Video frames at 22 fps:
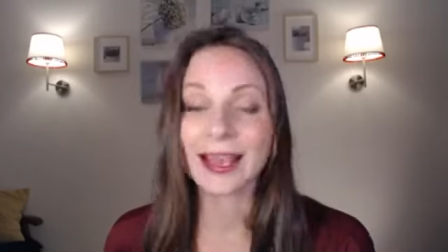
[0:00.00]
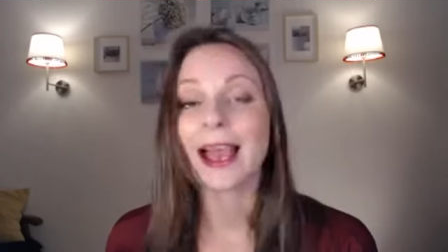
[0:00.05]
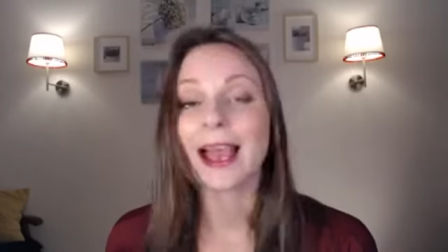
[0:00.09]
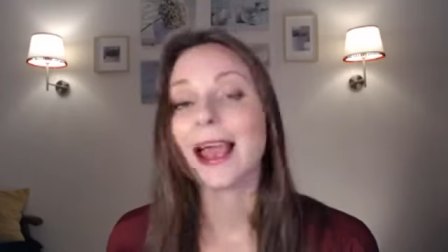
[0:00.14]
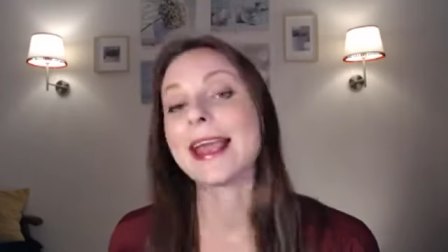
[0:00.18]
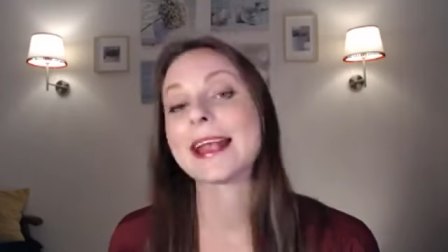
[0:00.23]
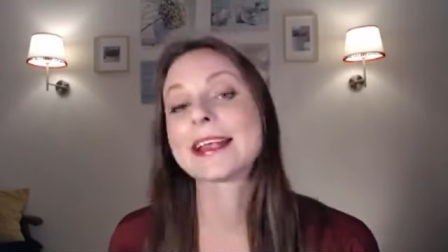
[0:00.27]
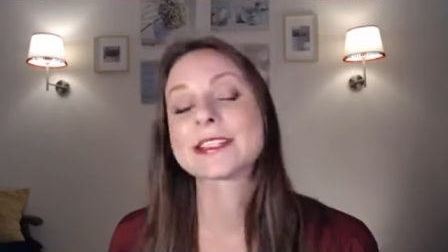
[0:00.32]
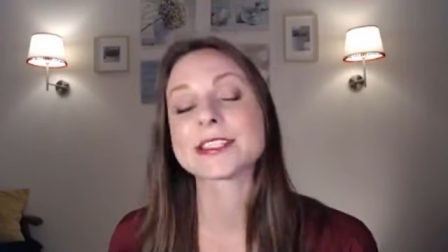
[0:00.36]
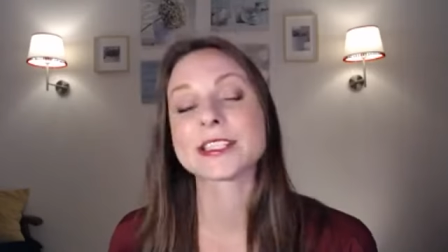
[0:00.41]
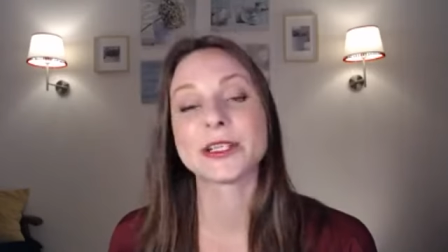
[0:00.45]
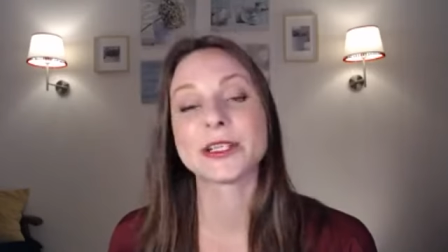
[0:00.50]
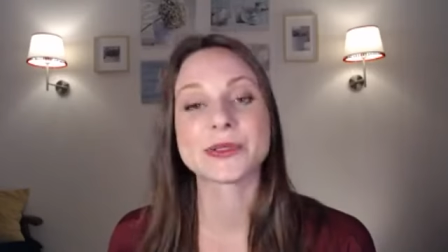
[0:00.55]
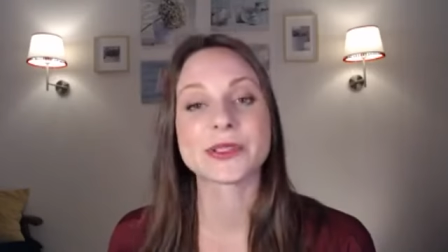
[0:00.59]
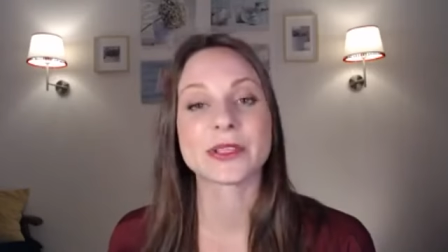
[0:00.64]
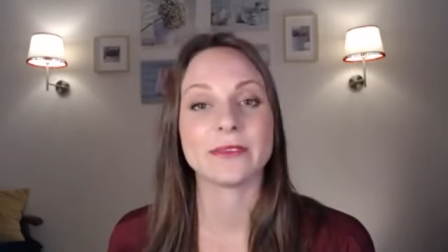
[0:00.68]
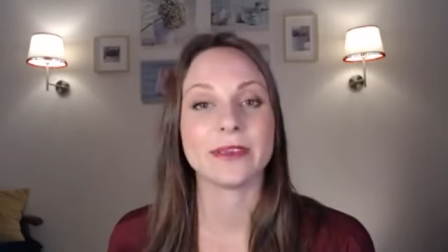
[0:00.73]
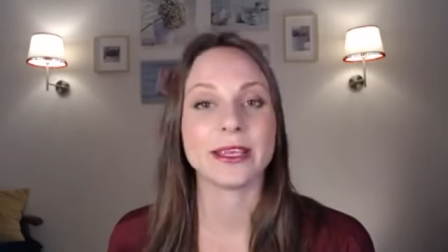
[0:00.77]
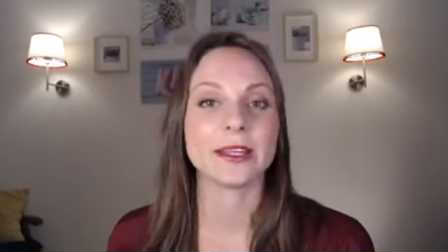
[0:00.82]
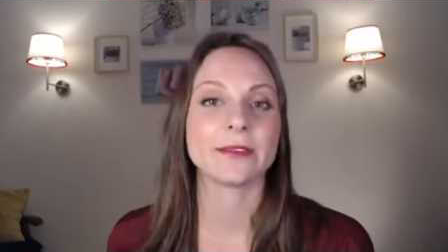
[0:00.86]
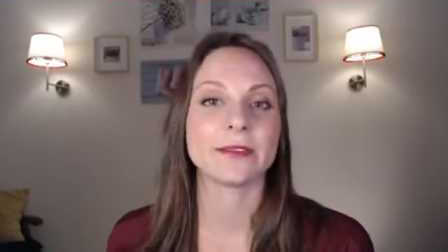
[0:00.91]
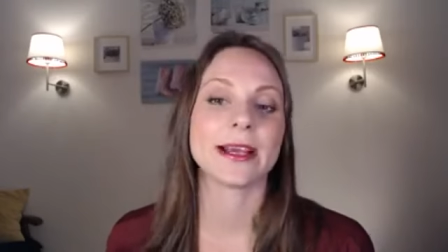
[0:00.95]
exclusive
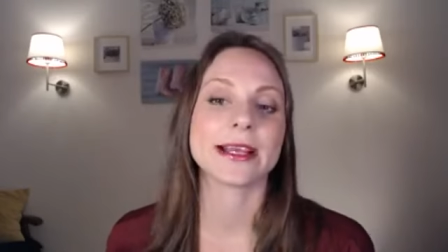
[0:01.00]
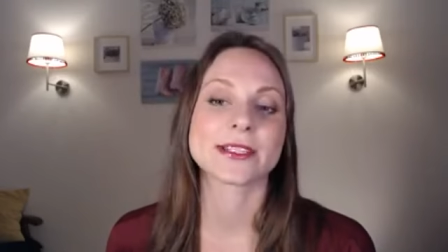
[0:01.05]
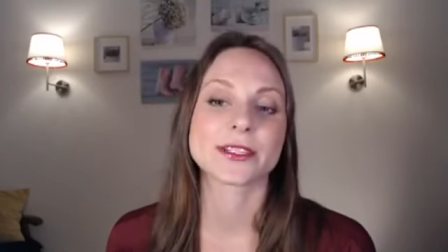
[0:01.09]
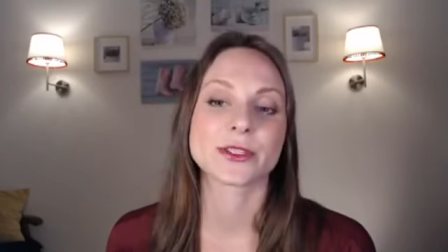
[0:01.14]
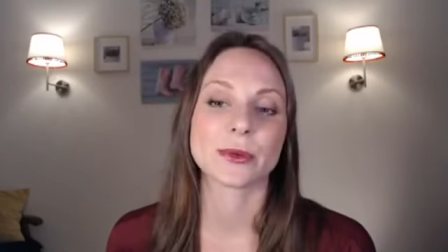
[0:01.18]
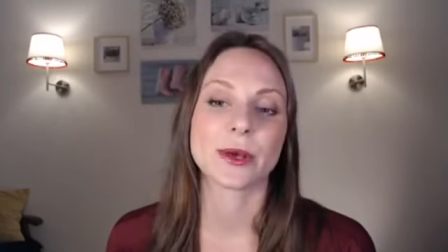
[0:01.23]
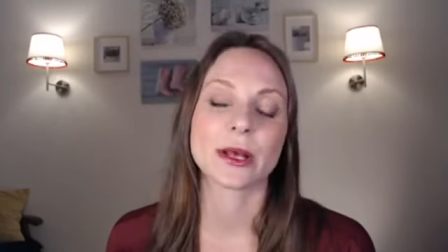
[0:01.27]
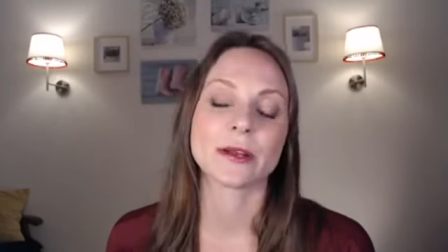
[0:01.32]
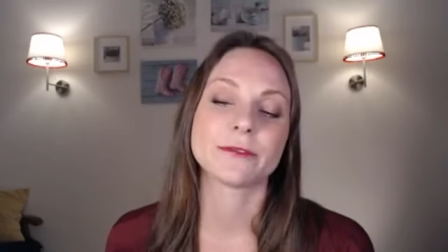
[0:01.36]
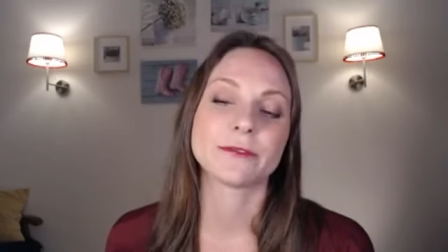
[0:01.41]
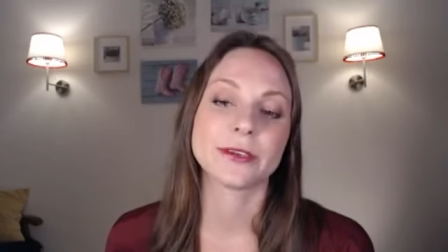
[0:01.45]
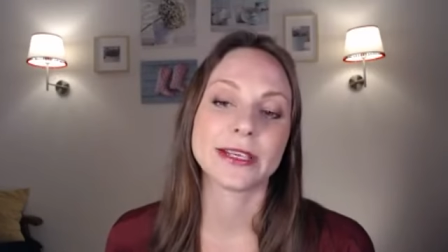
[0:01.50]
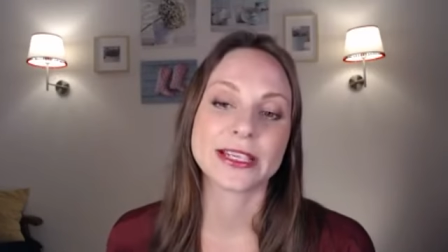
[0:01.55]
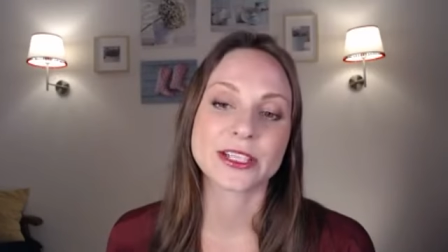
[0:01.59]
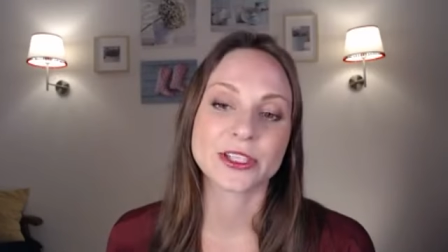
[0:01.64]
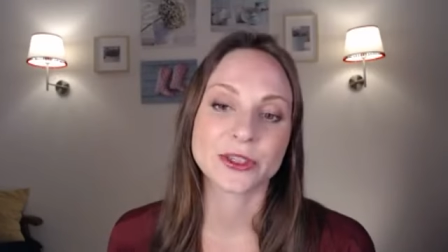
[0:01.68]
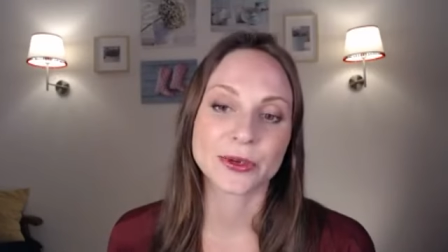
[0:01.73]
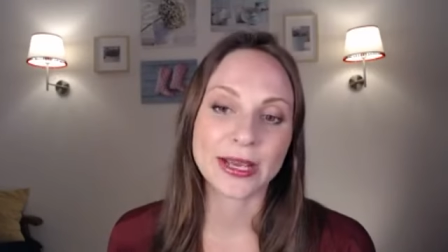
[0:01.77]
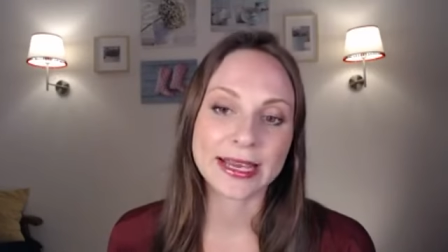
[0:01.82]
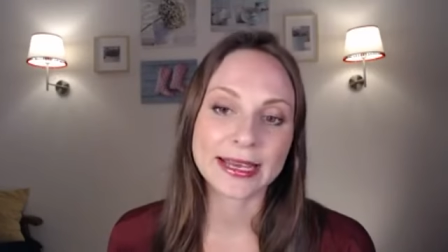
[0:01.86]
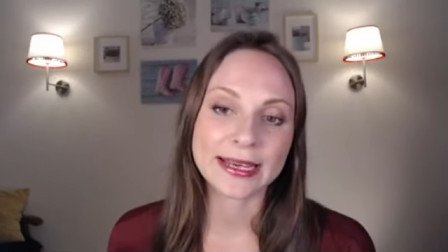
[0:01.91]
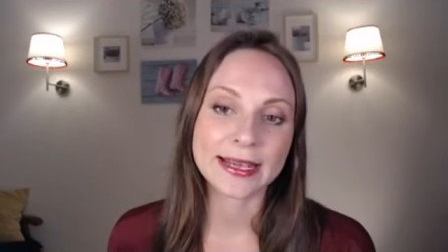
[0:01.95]
invites to our free
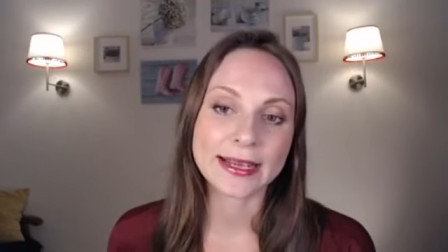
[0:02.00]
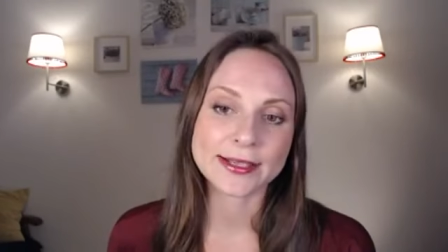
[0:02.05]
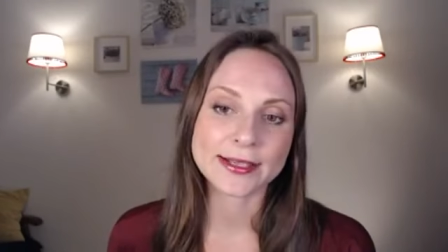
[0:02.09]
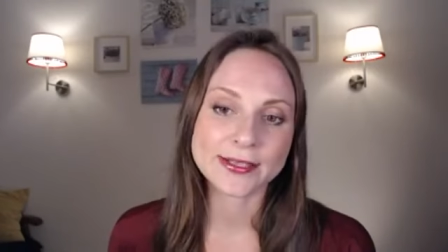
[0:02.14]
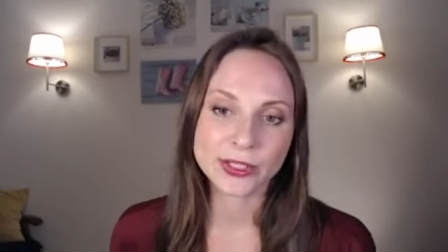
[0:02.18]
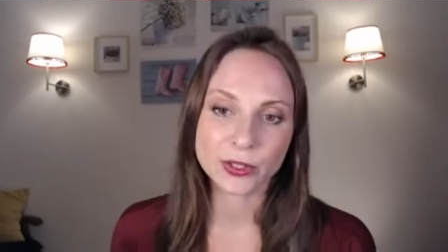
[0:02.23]
trainings.